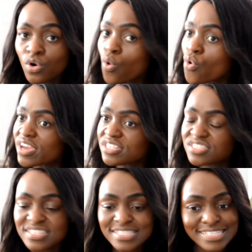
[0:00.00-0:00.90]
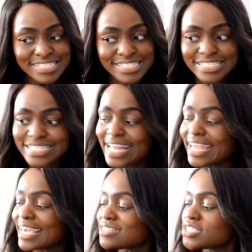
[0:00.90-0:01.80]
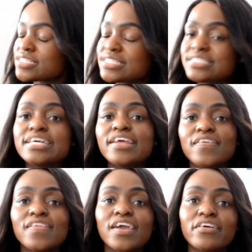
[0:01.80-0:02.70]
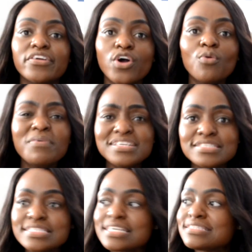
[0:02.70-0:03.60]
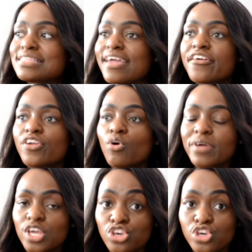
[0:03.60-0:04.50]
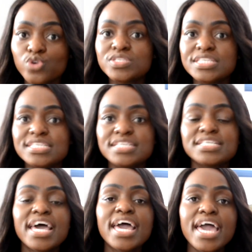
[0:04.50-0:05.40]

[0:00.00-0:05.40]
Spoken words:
Or it's just aesthetic, it's just sitting there. Nobody sits there, nobody uses it.